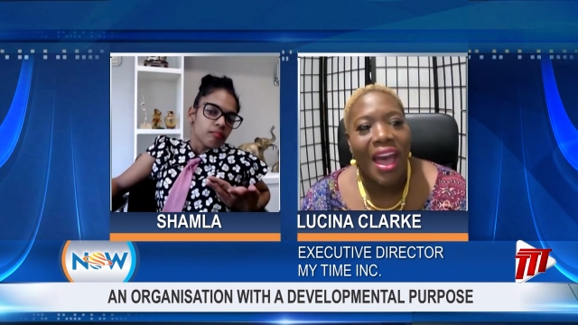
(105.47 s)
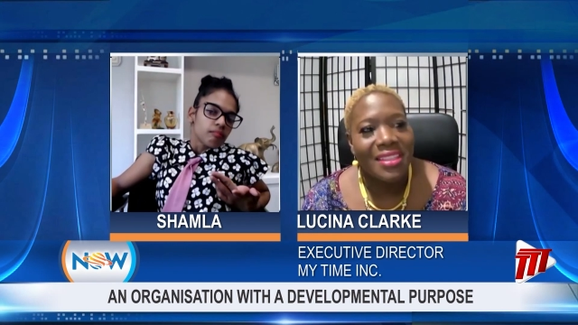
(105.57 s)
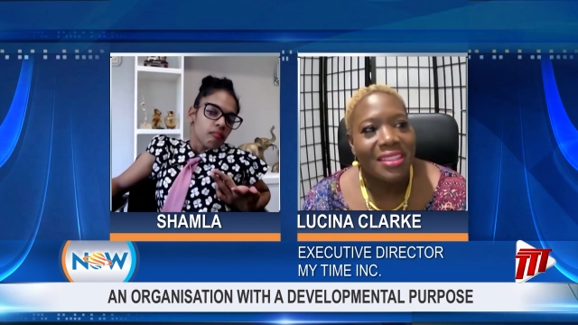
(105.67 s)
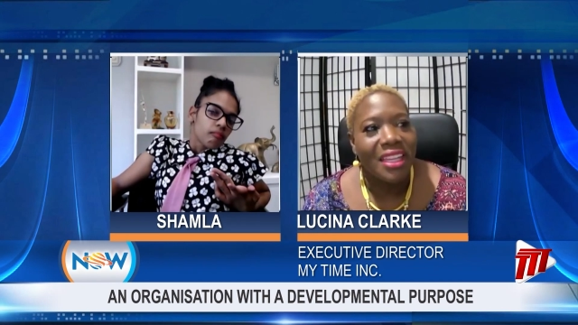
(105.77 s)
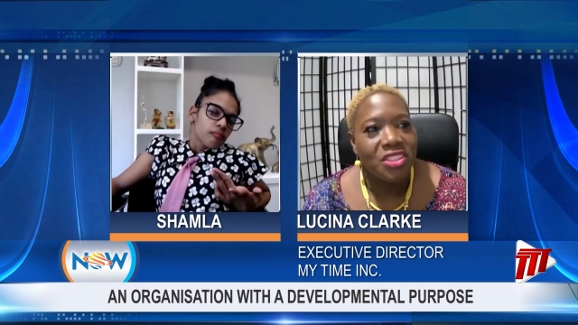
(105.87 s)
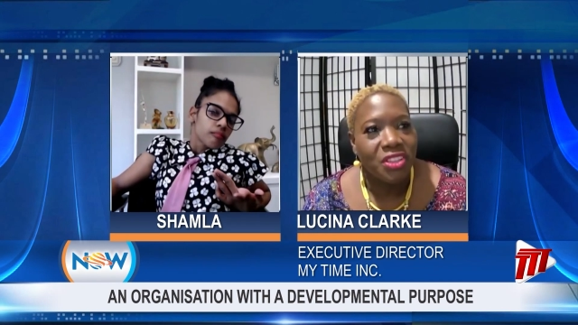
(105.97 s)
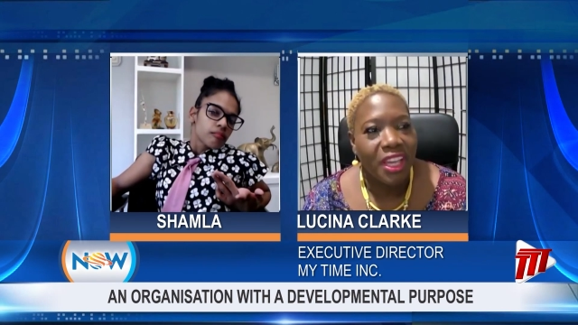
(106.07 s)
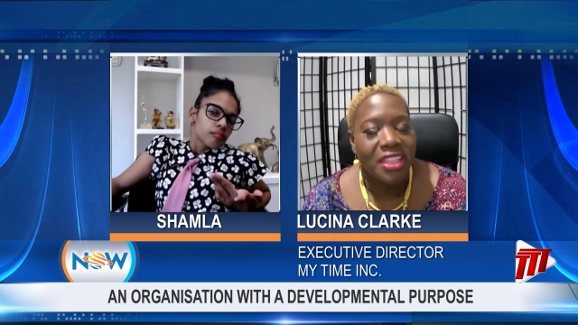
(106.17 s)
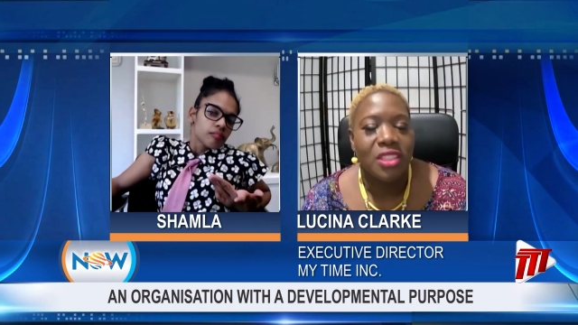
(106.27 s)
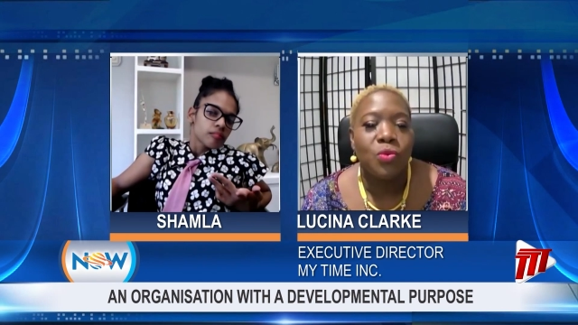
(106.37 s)
Speaker 1: As an
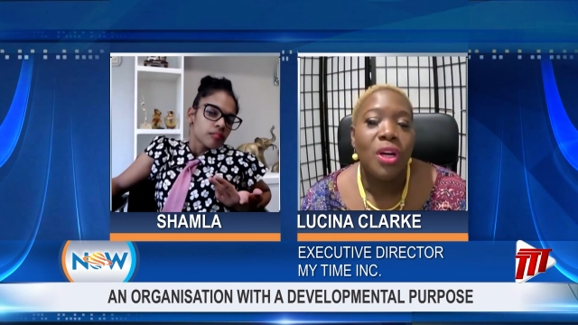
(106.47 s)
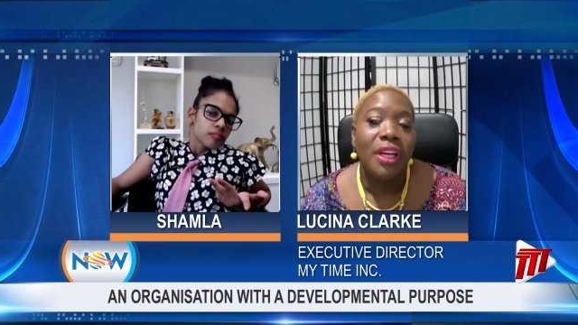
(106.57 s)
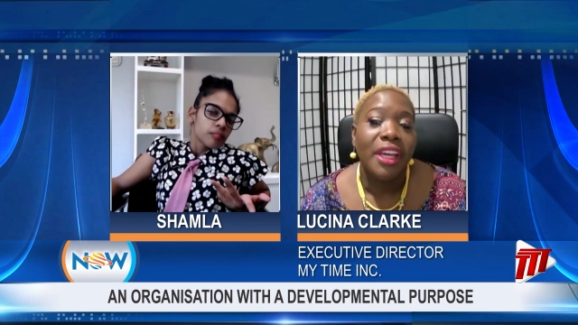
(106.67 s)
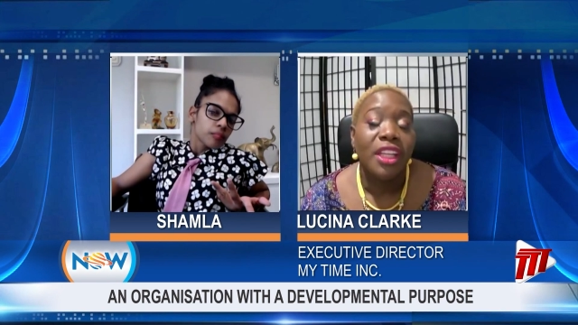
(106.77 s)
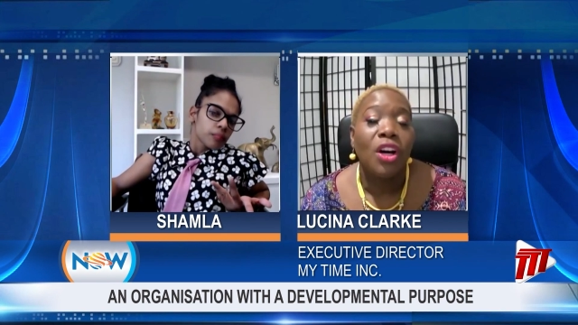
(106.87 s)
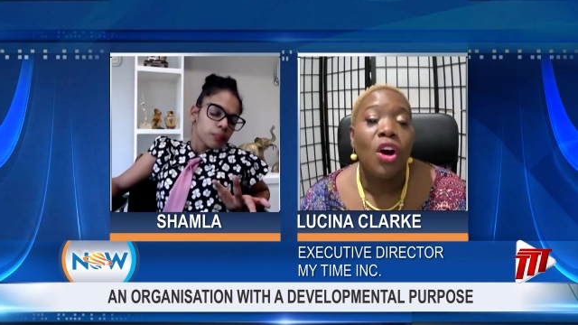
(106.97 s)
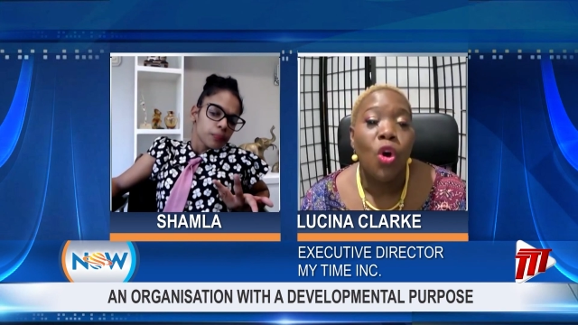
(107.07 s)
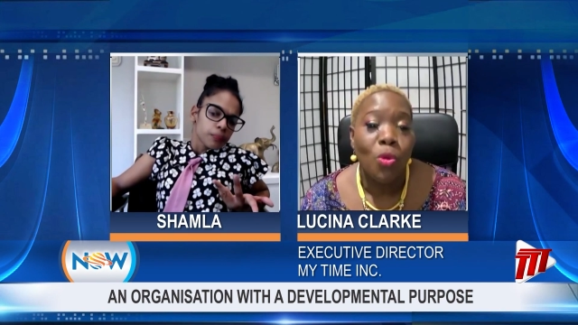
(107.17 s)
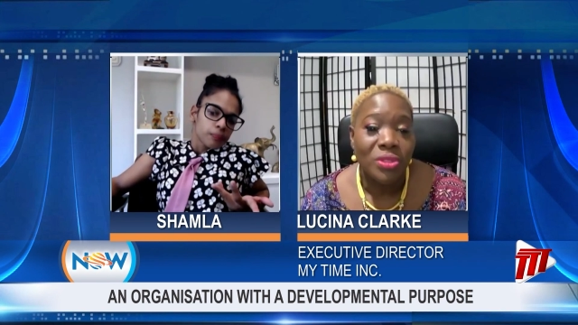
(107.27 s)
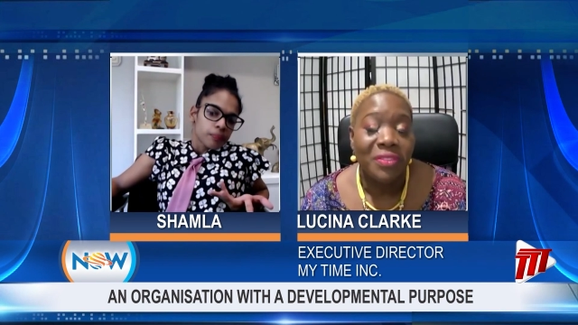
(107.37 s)
educator, working in the
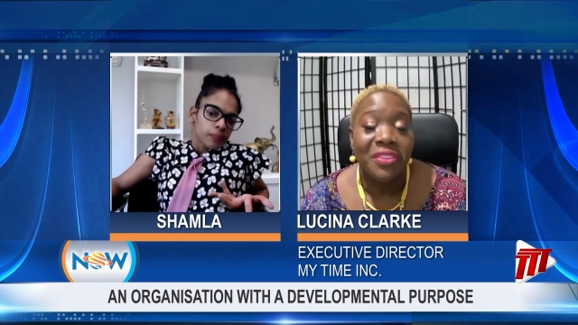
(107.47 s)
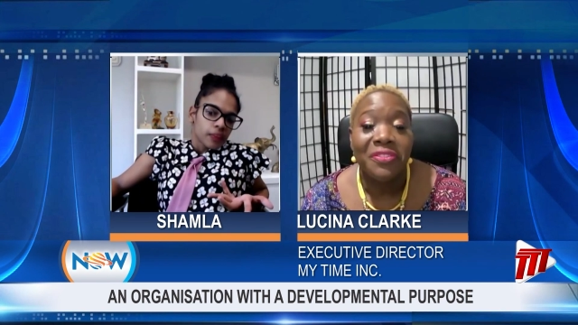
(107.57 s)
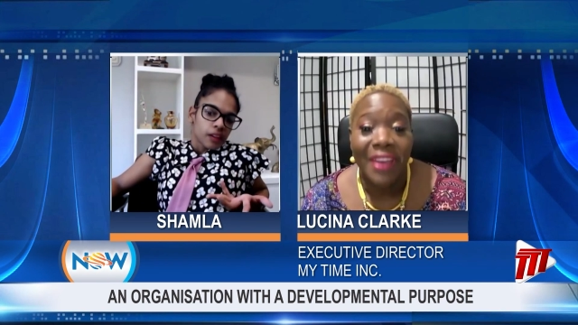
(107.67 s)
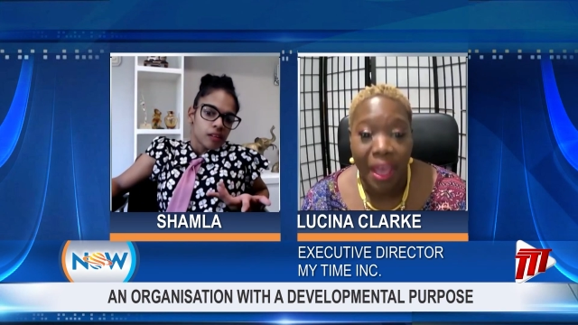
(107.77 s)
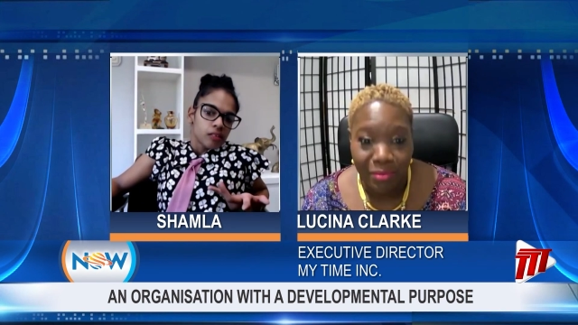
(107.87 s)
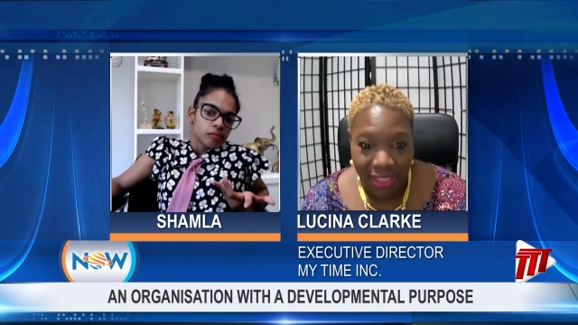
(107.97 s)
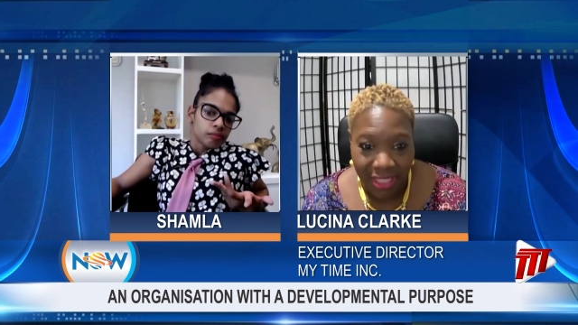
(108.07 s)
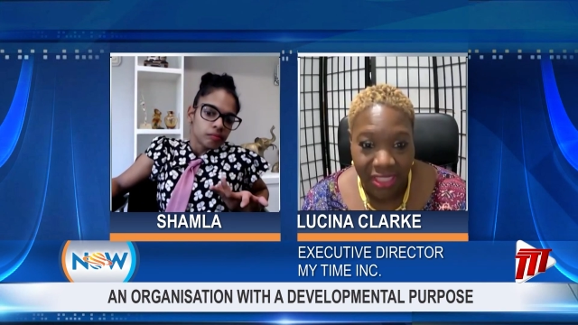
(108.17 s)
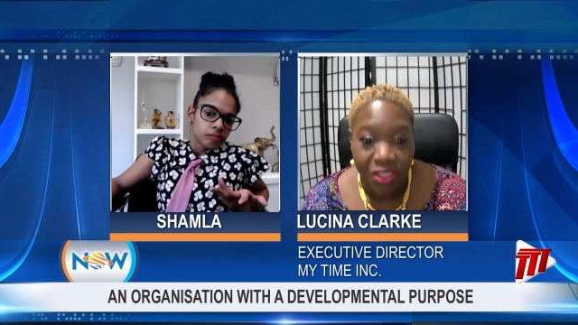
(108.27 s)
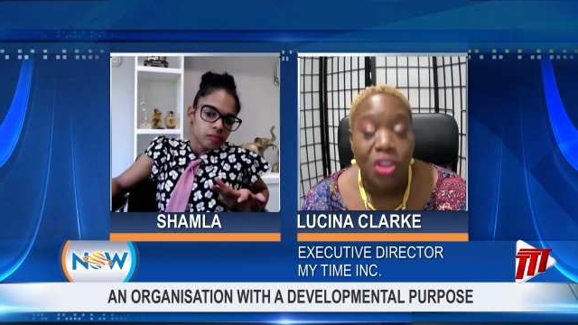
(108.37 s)
homes of the
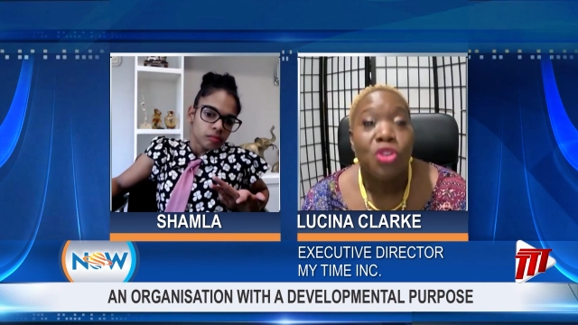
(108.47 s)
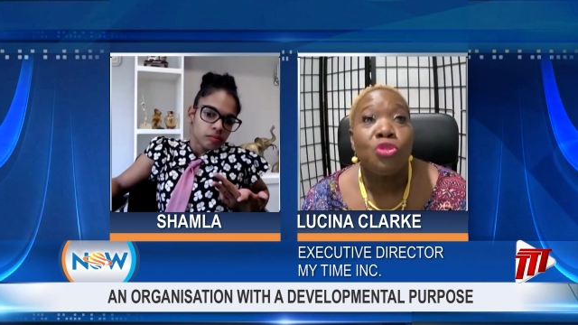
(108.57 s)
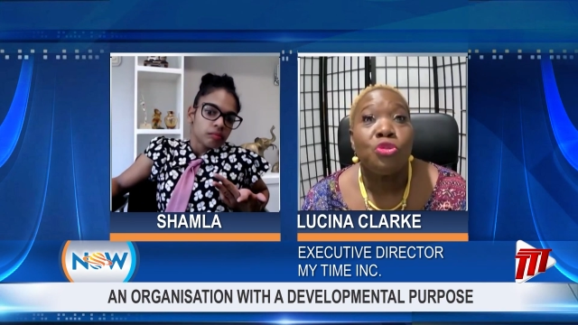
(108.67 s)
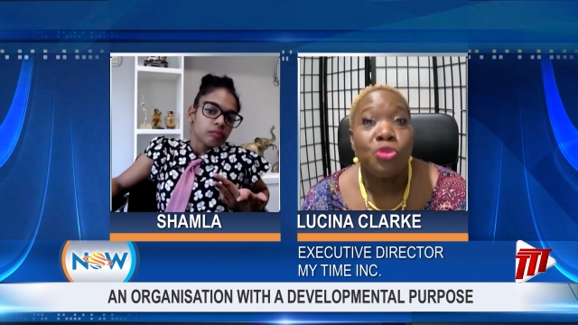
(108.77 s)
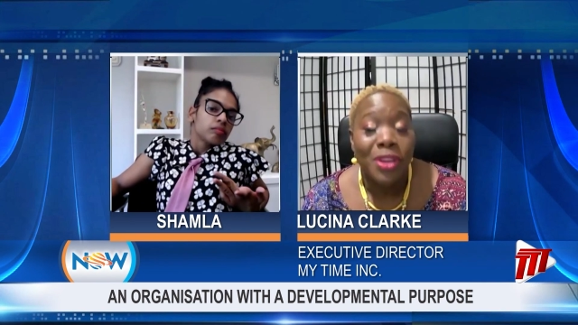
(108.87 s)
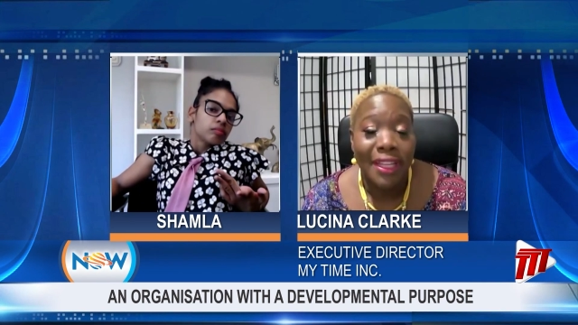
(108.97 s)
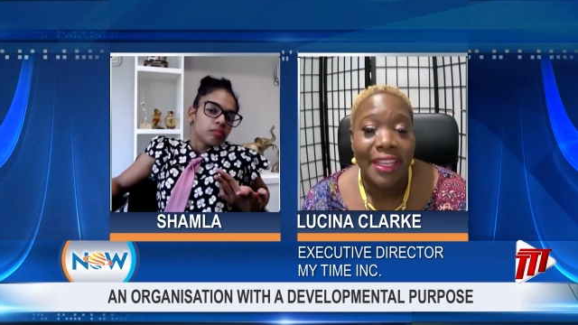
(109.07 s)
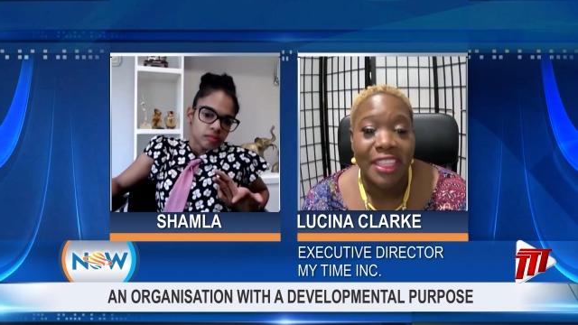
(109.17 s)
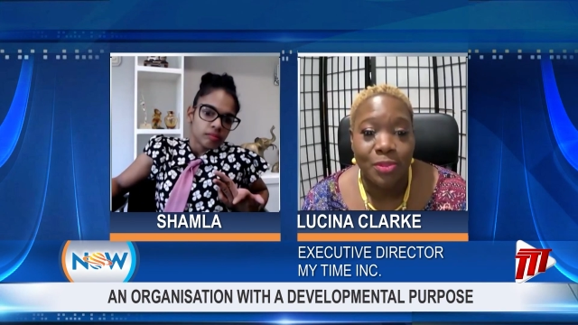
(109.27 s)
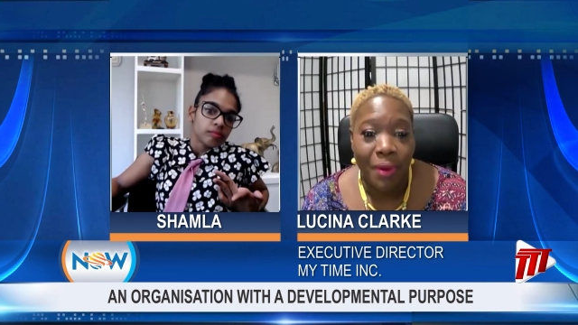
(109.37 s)
families
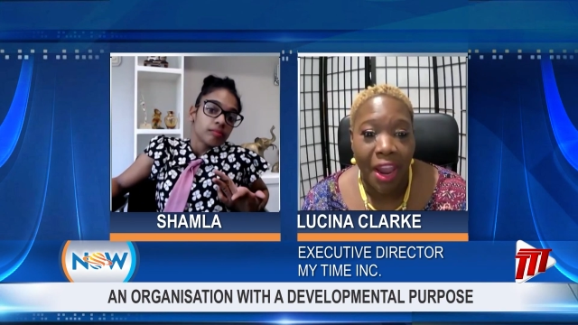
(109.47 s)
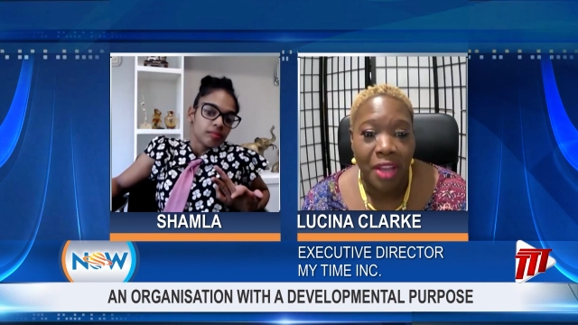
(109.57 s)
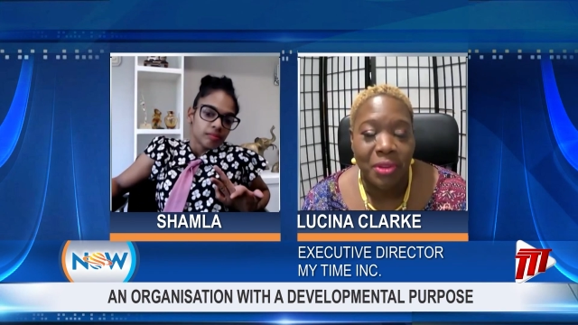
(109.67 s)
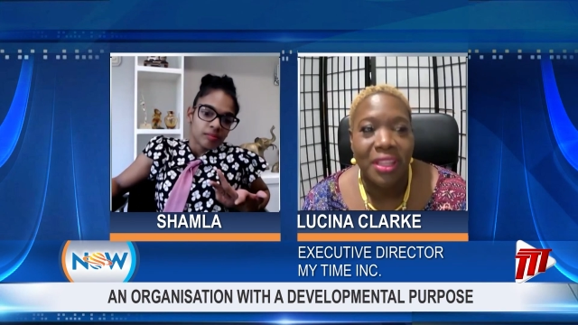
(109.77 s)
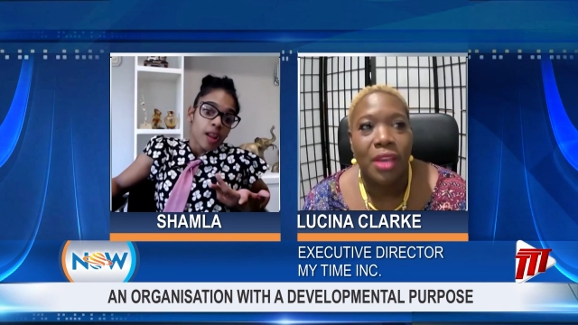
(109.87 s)
really inspired me.